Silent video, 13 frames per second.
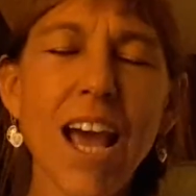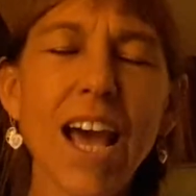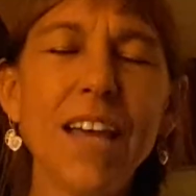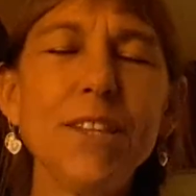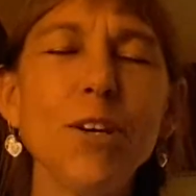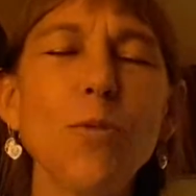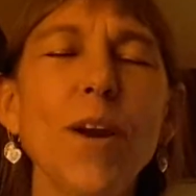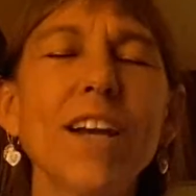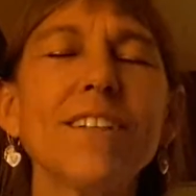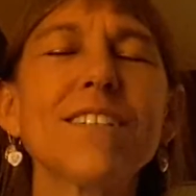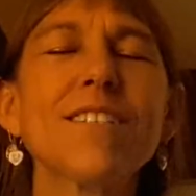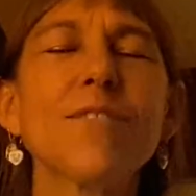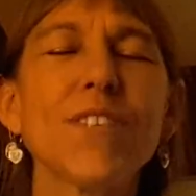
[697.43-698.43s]
and the
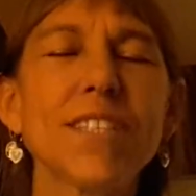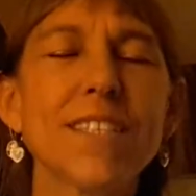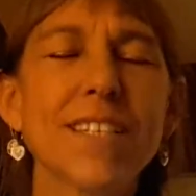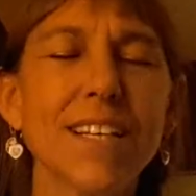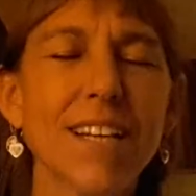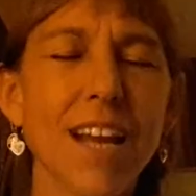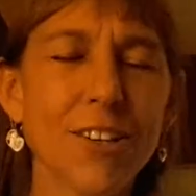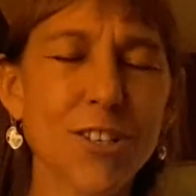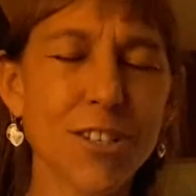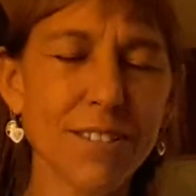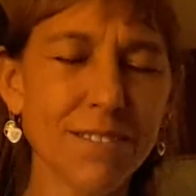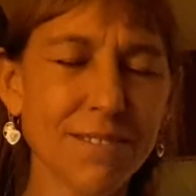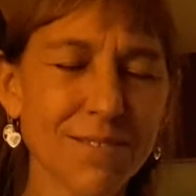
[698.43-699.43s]
awareness of its
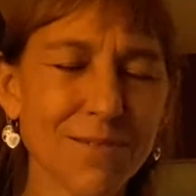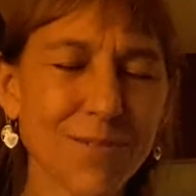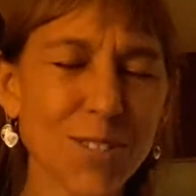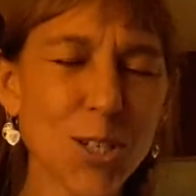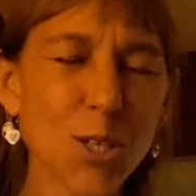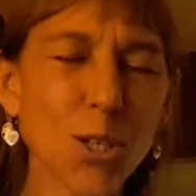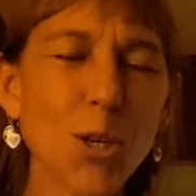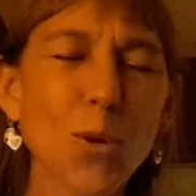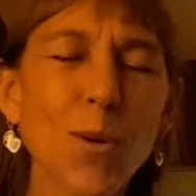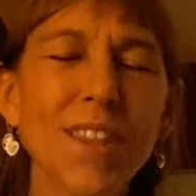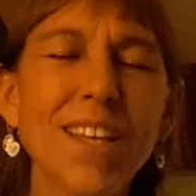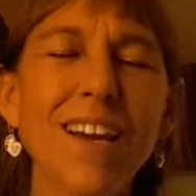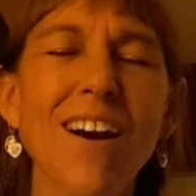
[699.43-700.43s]
connection to you
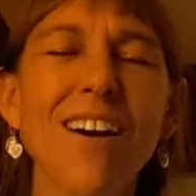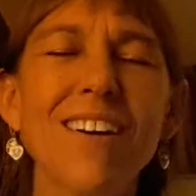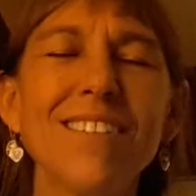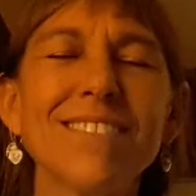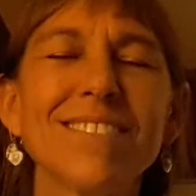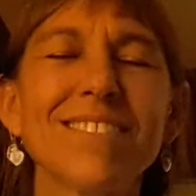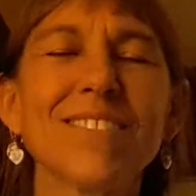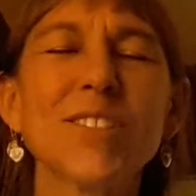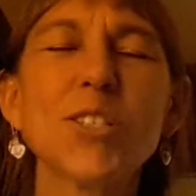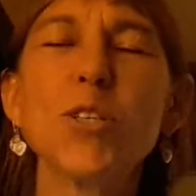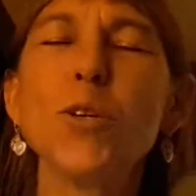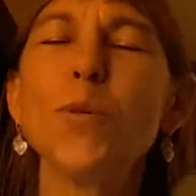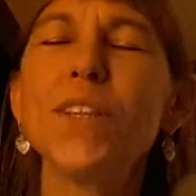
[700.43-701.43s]
and the all,
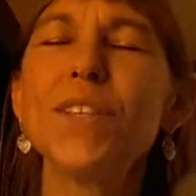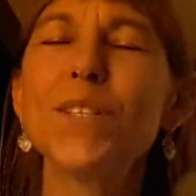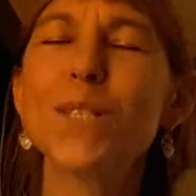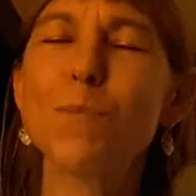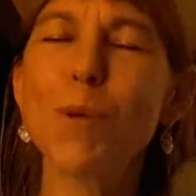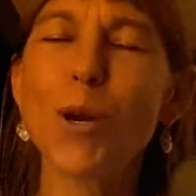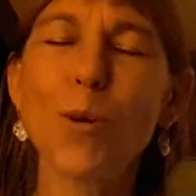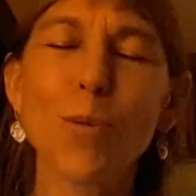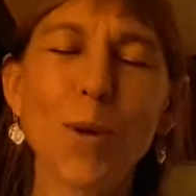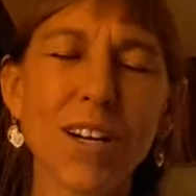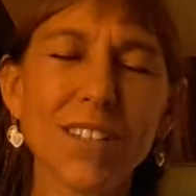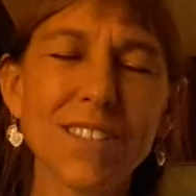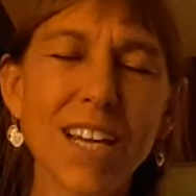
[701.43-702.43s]
to you in the spirit
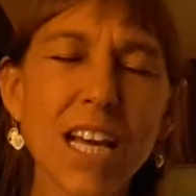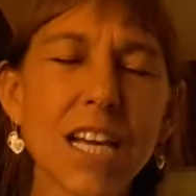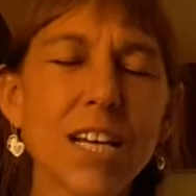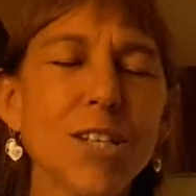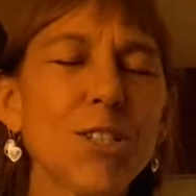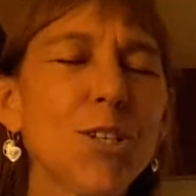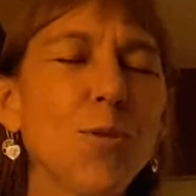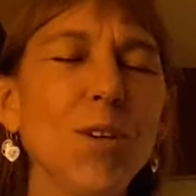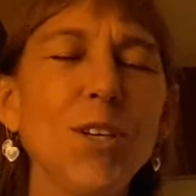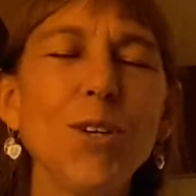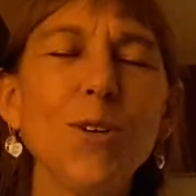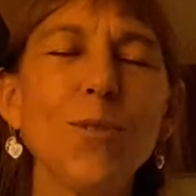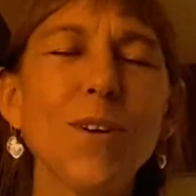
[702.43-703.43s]
world, to
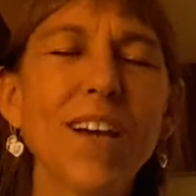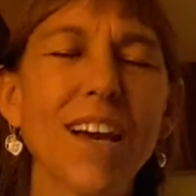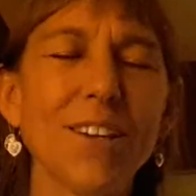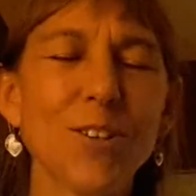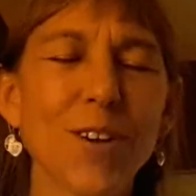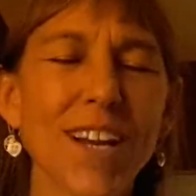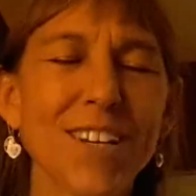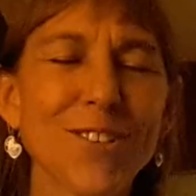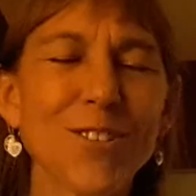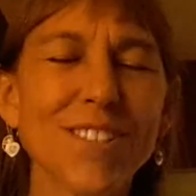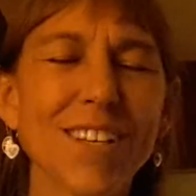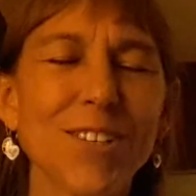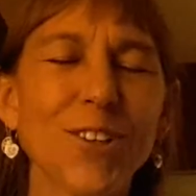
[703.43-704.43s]
you and your
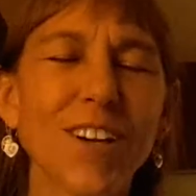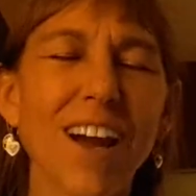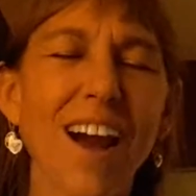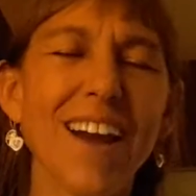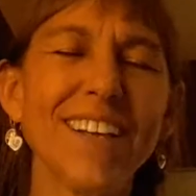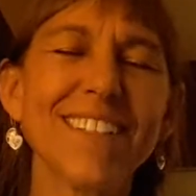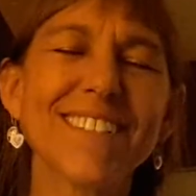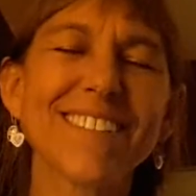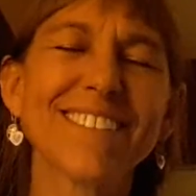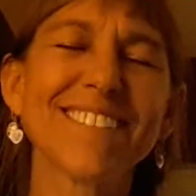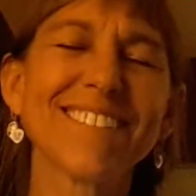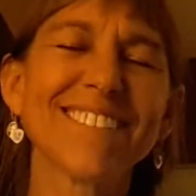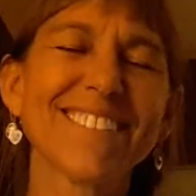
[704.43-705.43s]
angels and your guides,
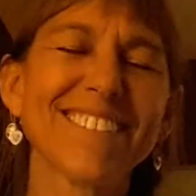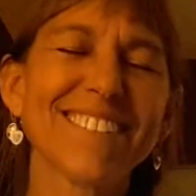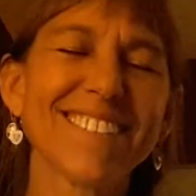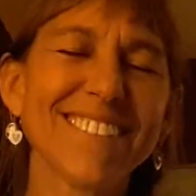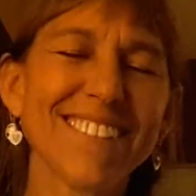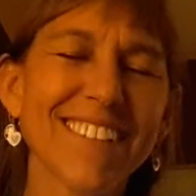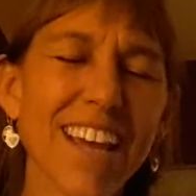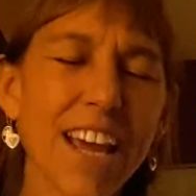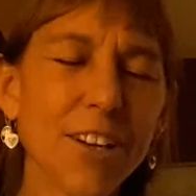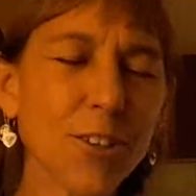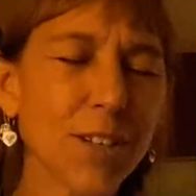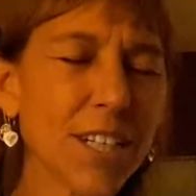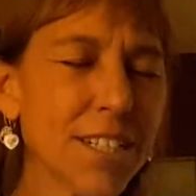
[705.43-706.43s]
and
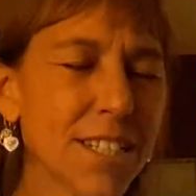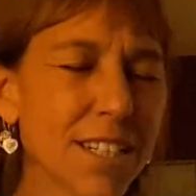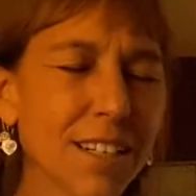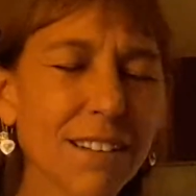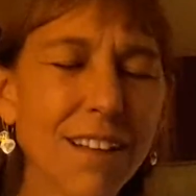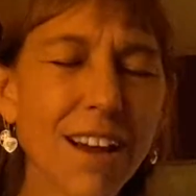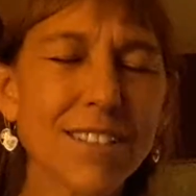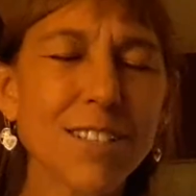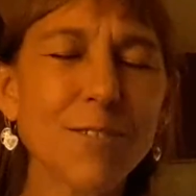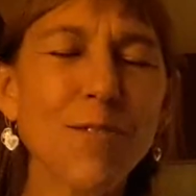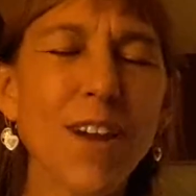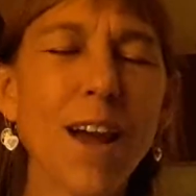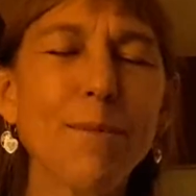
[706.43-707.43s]
your ET galactic
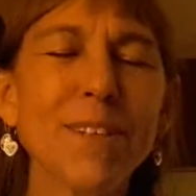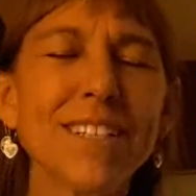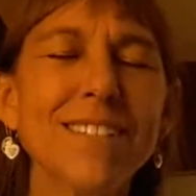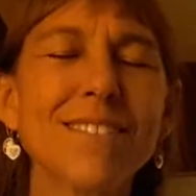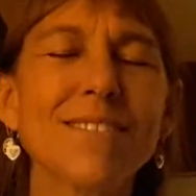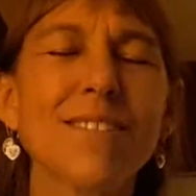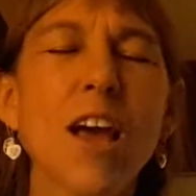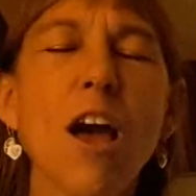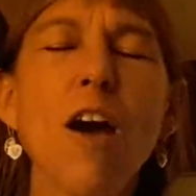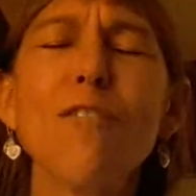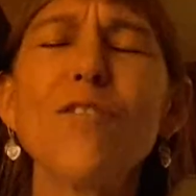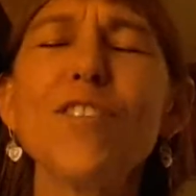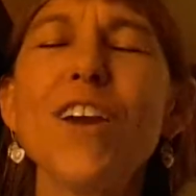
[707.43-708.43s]
families.
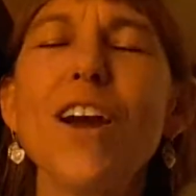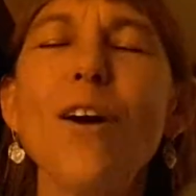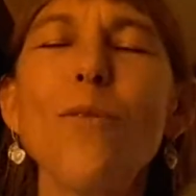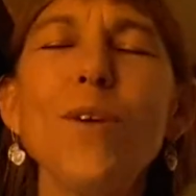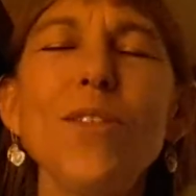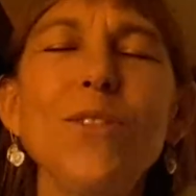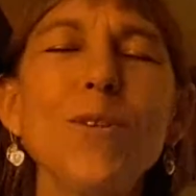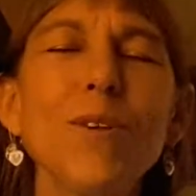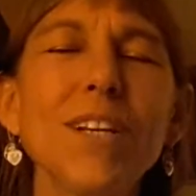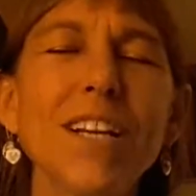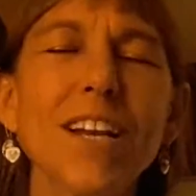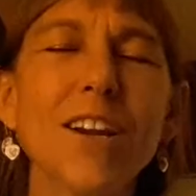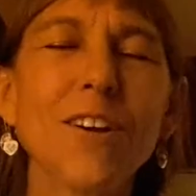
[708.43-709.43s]
For they are with you and
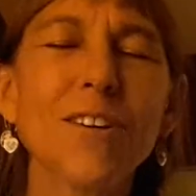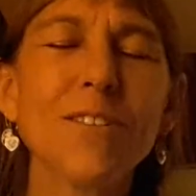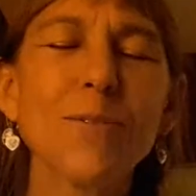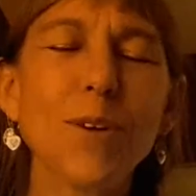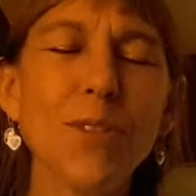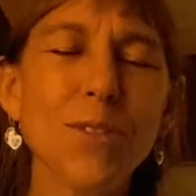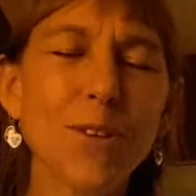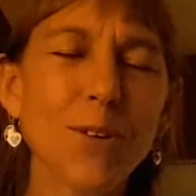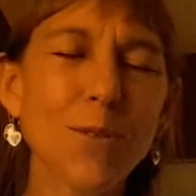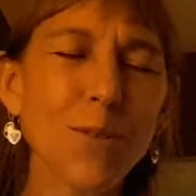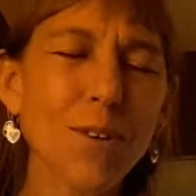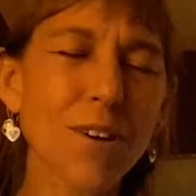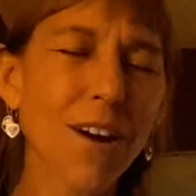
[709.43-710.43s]
here with
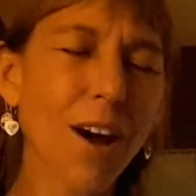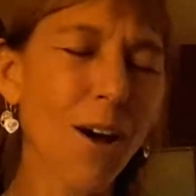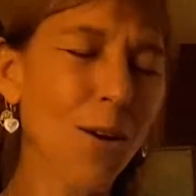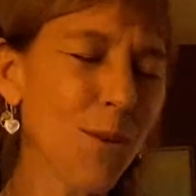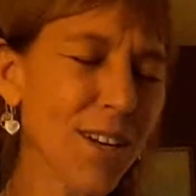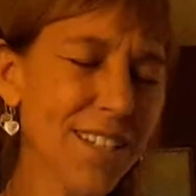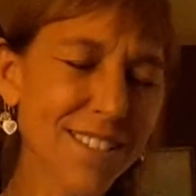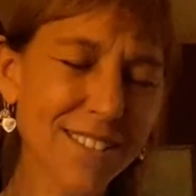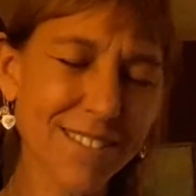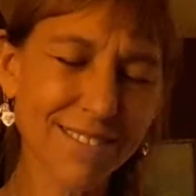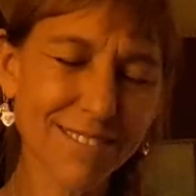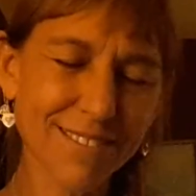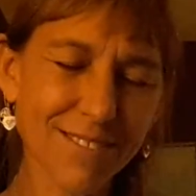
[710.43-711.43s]
you, always
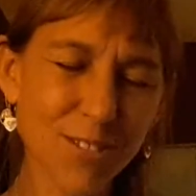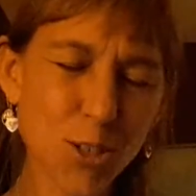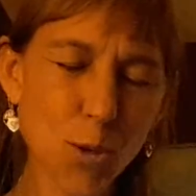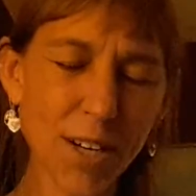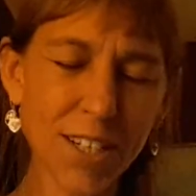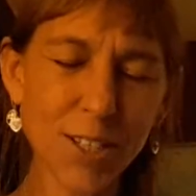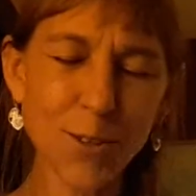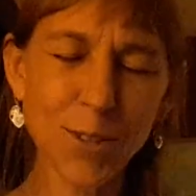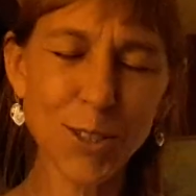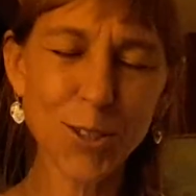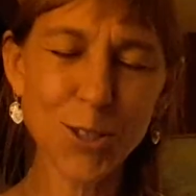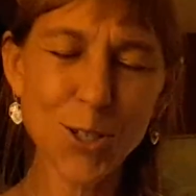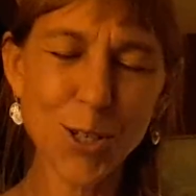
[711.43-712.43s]
joining you in
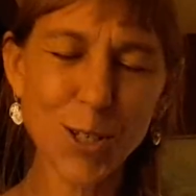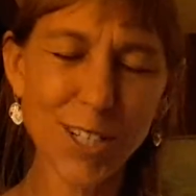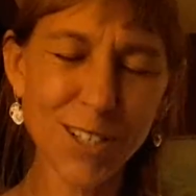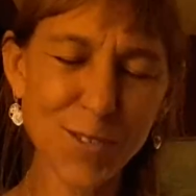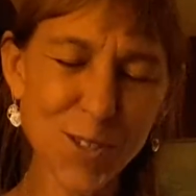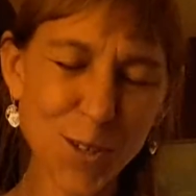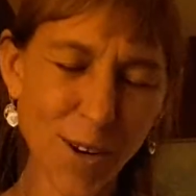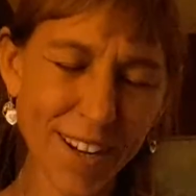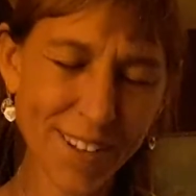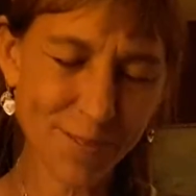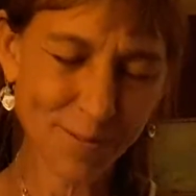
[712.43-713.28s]
your journey of joy.